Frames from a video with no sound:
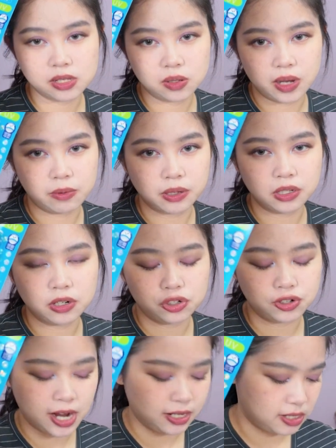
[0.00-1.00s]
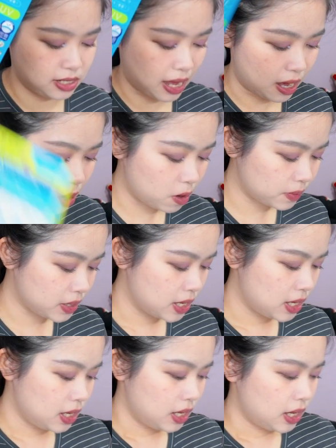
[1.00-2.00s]
So I wanted to try this out.
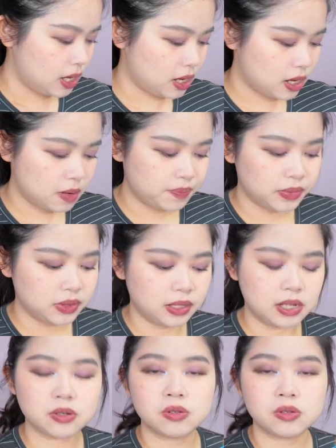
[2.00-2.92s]
There's